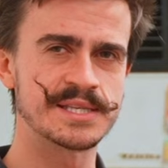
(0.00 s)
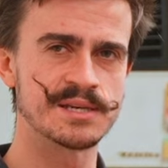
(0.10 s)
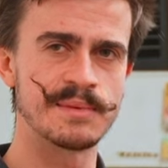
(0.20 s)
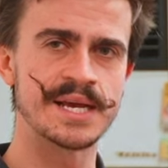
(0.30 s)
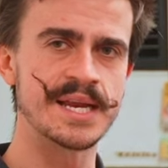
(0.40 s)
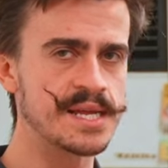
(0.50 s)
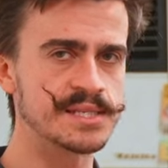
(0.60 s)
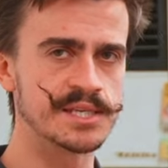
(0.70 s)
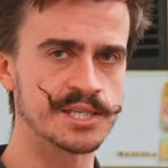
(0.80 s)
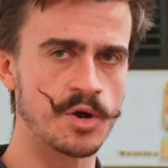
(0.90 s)
gonna make it
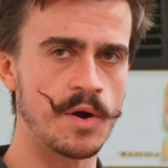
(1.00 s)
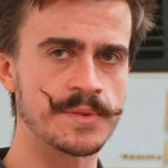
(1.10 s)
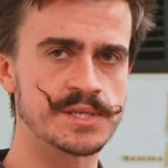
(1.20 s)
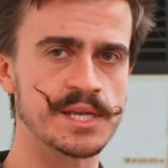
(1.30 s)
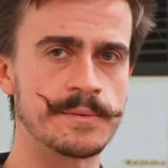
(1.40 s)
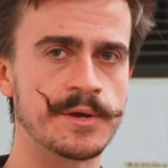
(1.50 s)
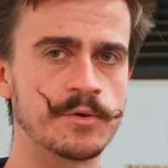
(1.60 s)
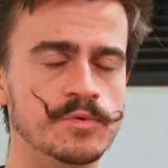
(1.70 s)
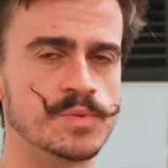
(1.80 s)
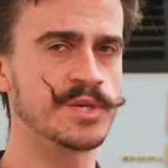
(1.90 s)
easier to go up the steep
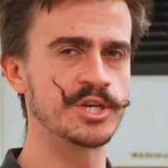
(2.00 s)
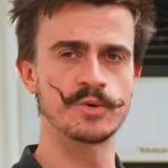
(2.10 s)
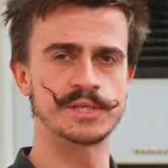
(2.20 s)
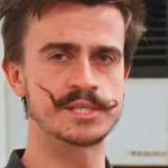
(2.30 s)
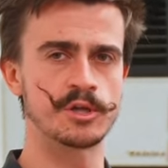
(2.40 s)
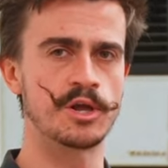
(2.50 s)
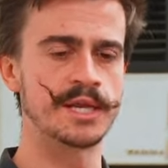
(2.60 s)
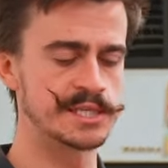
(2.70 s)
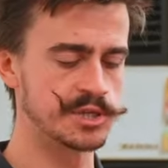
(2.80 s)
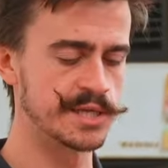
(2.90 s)
hills when you're going
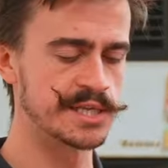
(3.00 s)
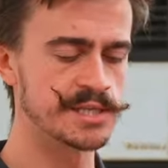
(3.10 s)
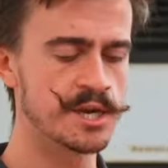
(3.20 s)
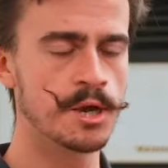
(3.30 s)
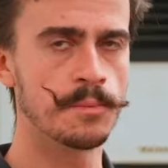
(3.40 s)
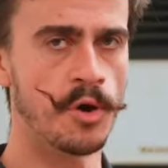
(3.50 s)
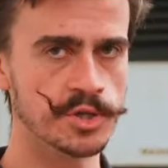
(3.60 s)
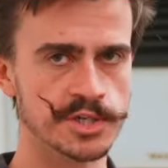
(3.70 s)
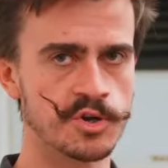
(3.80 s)
slowly, so there's pros and